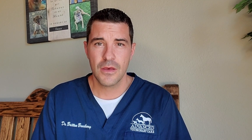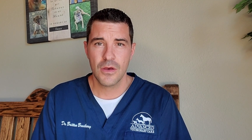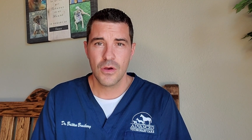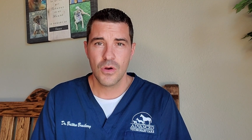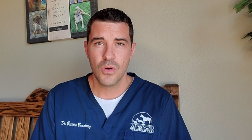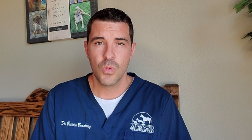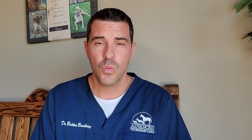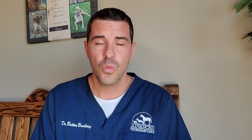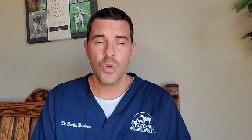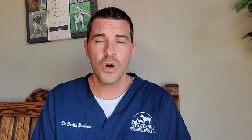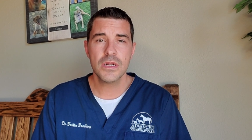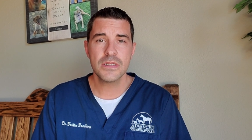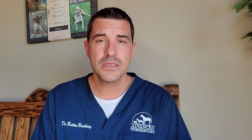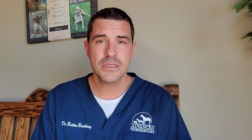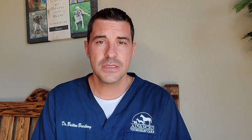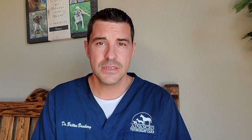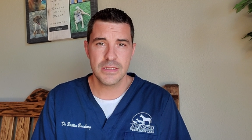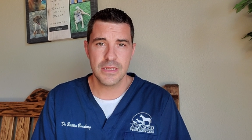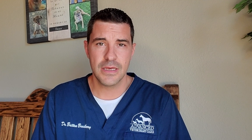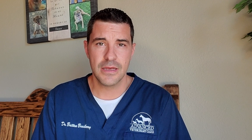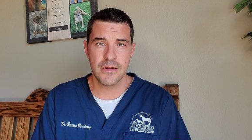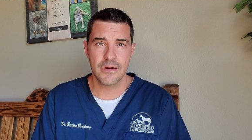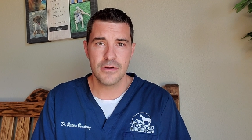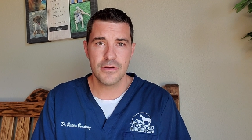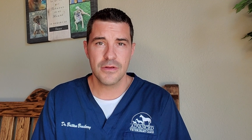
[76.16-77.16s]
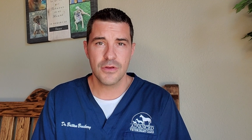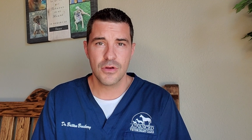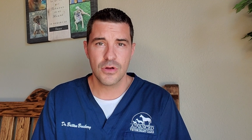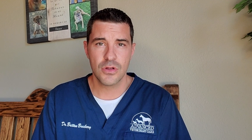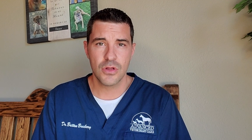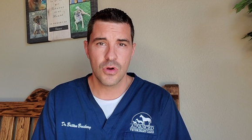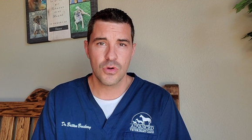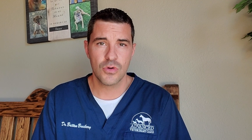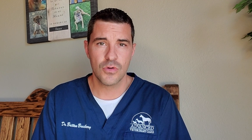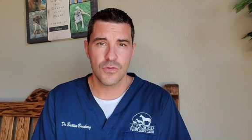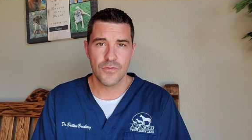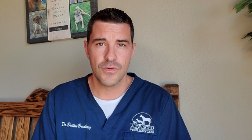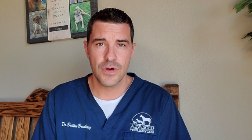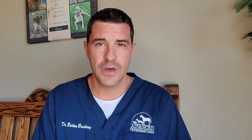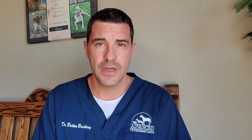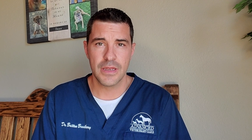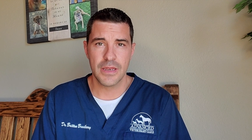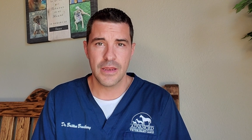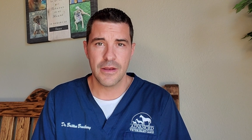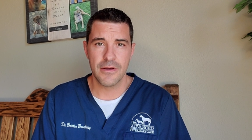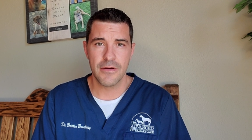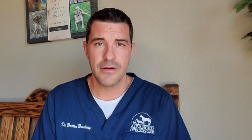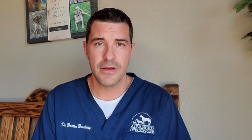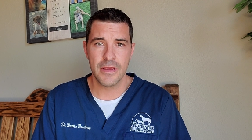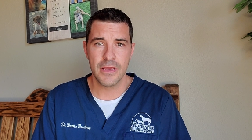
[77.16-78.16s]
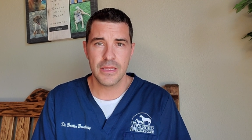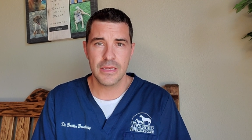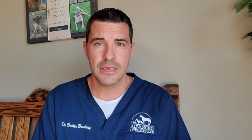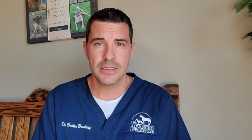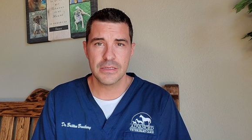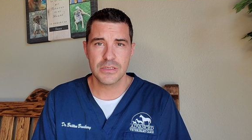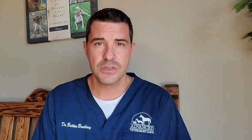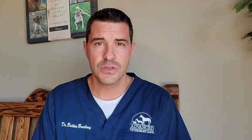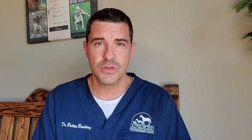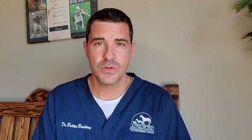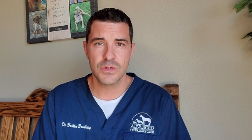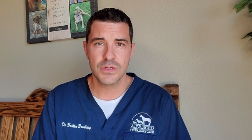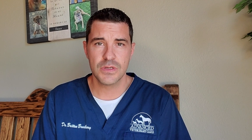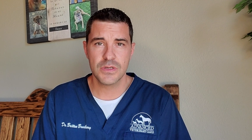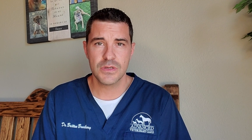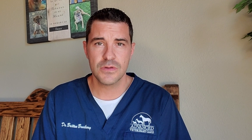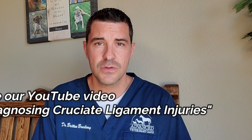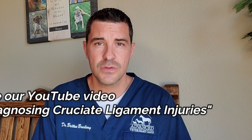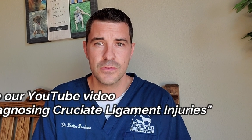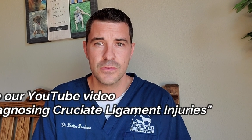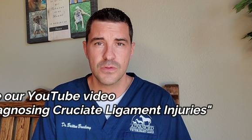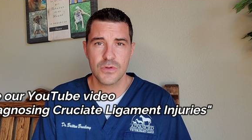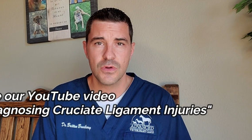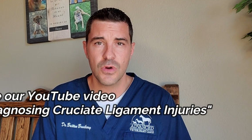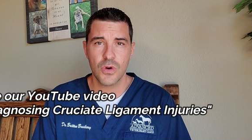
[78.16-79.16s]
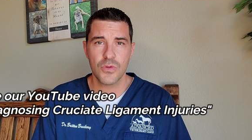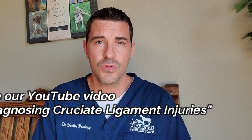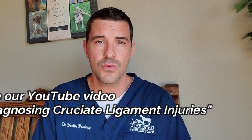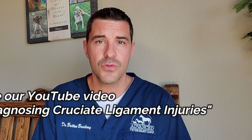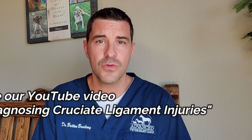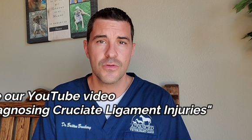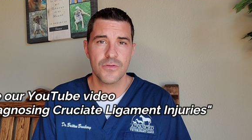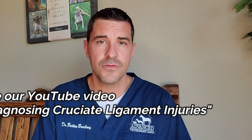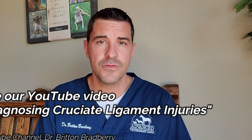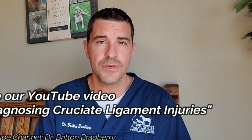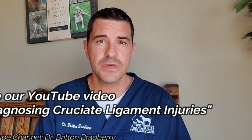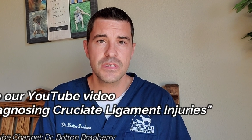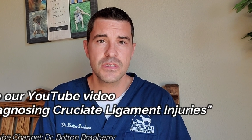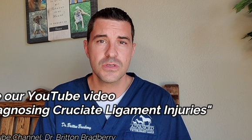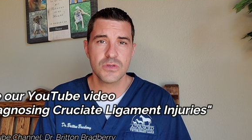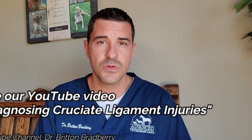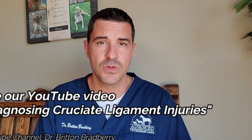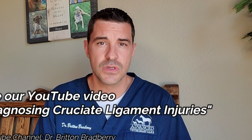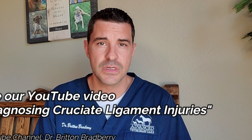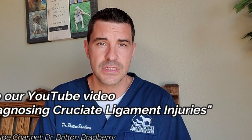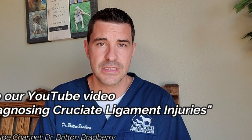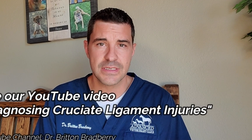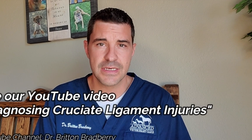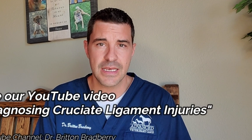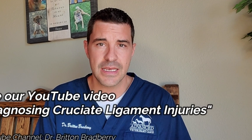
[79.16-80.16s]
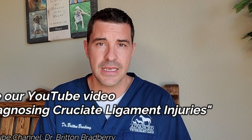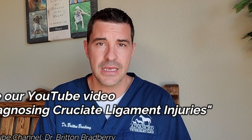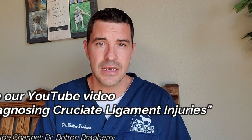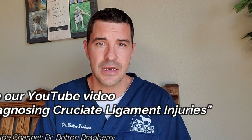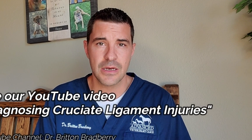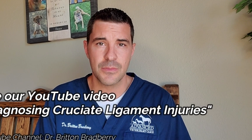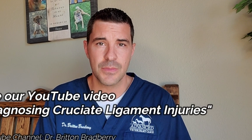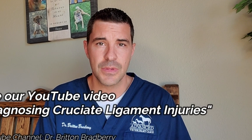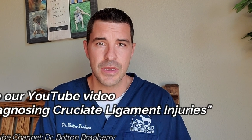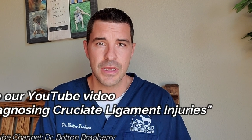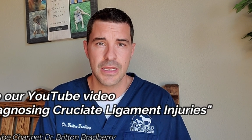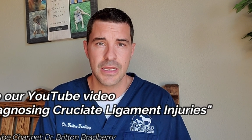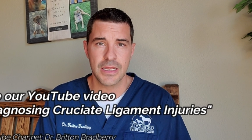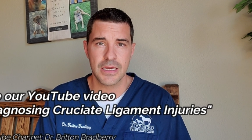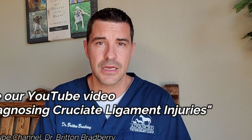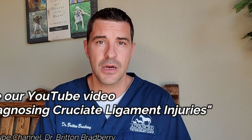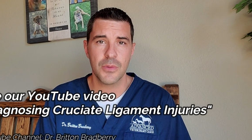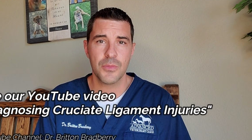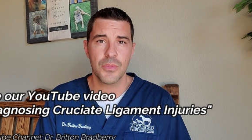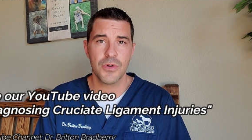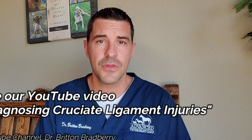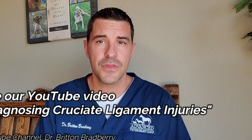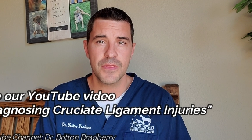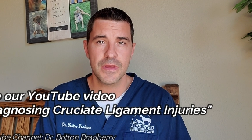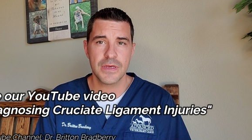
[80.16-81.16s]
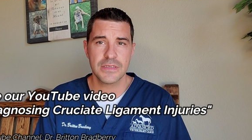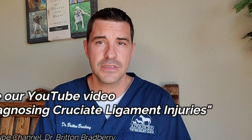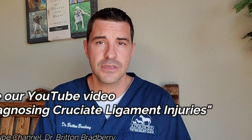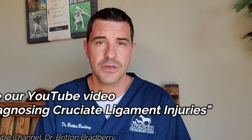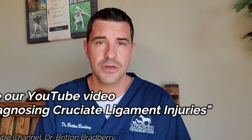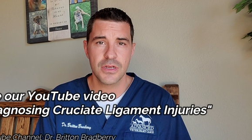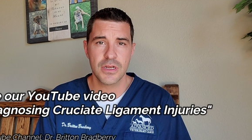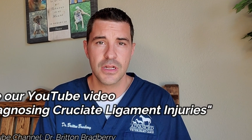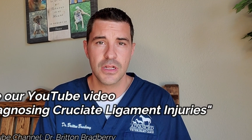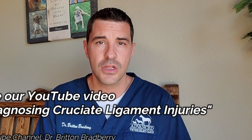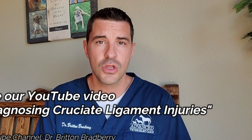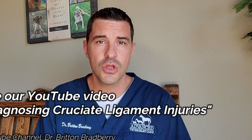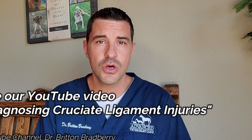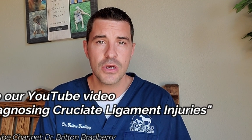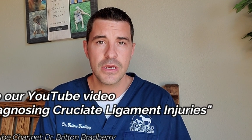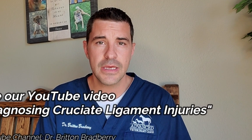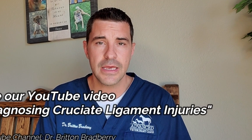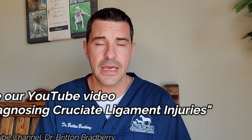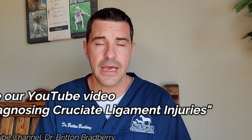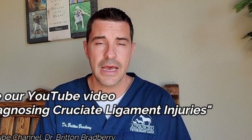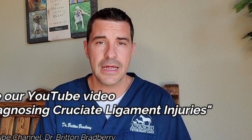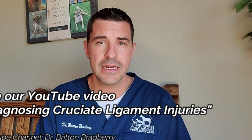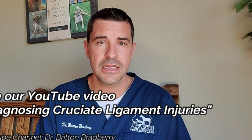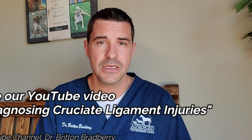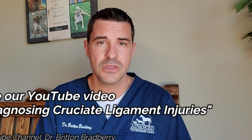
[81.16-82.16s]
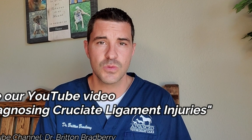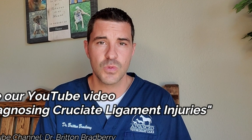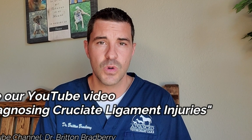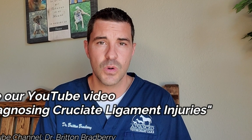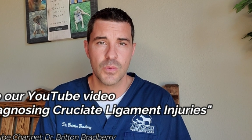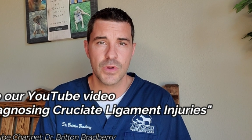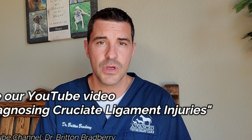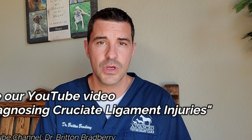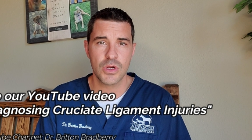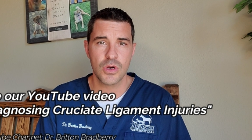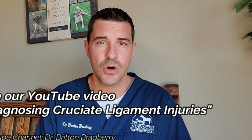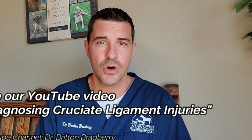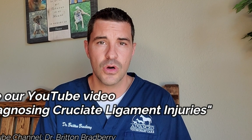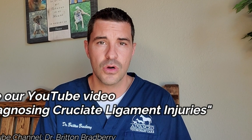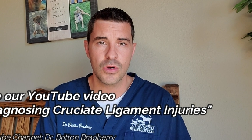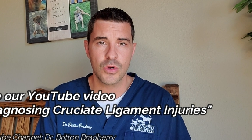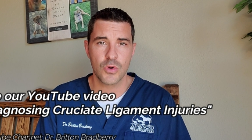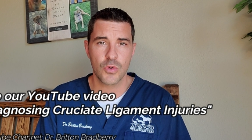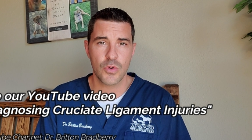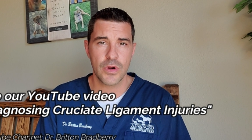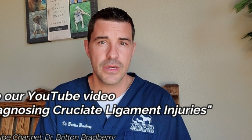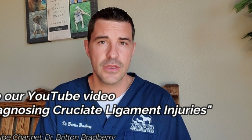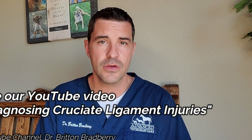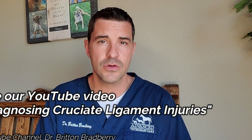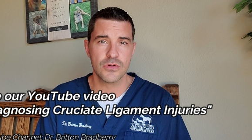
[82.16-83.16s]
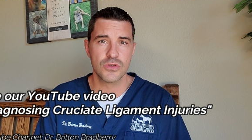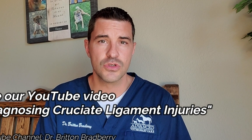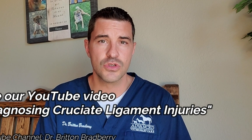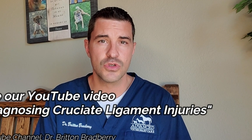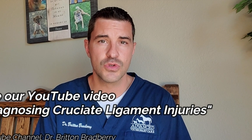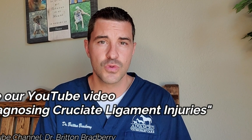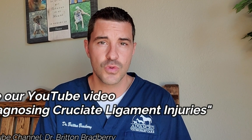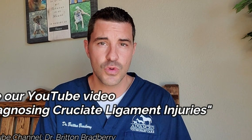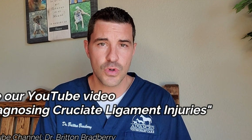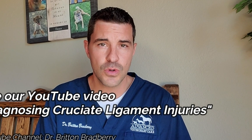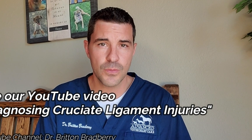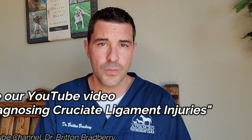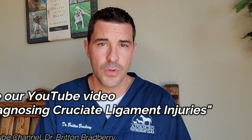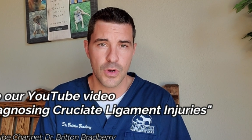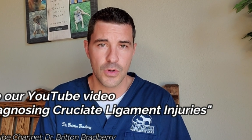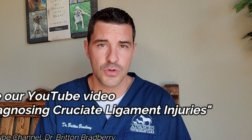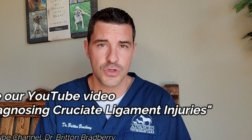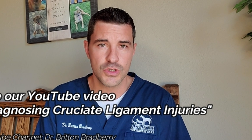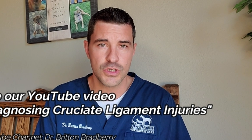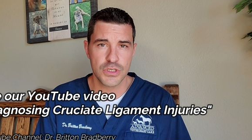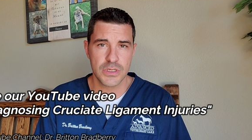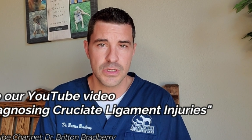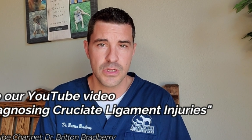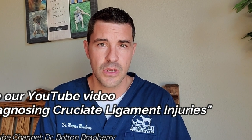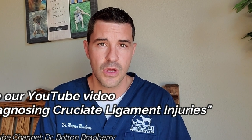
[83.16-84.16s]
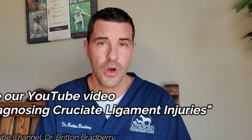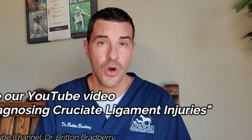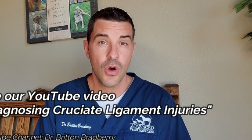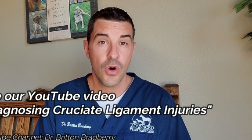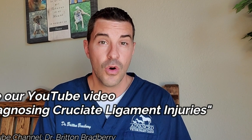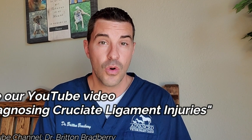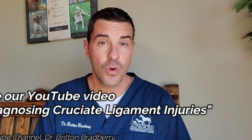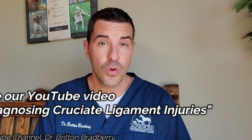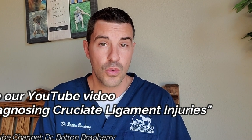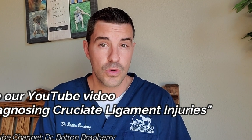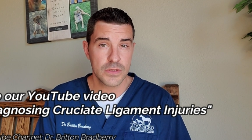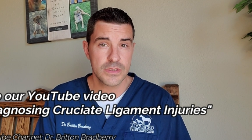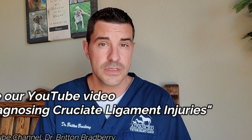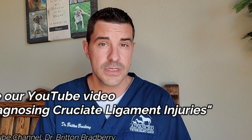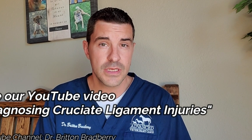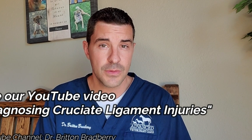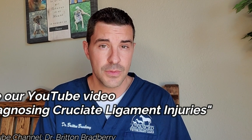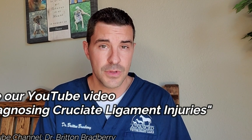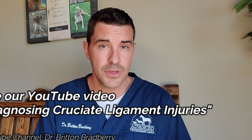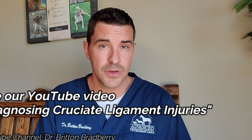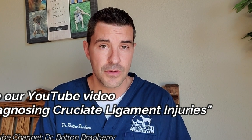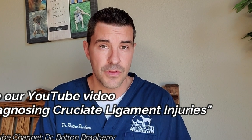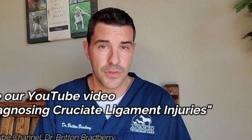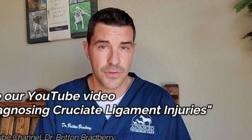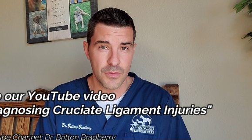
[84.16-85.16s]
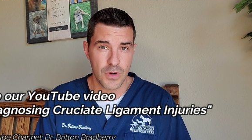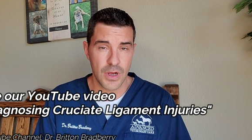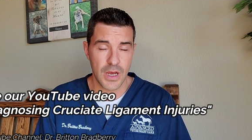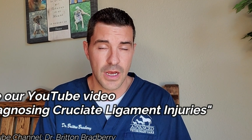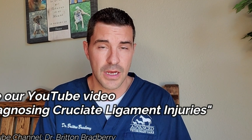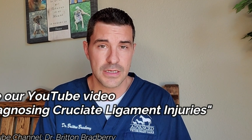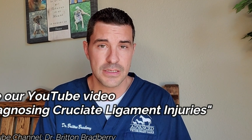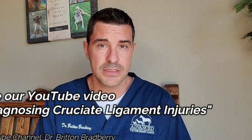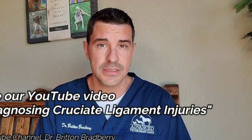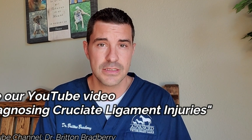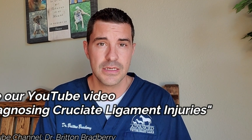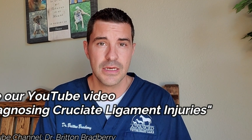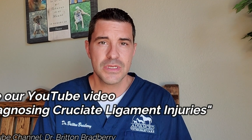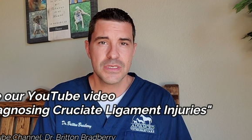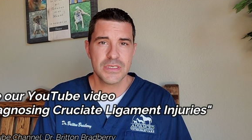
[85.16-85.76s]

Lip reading: Once there, your local veterinarian is going to go through a physical exam, and a couple of things they're going to look at is what we call cranial jaw motion or tibial thrust.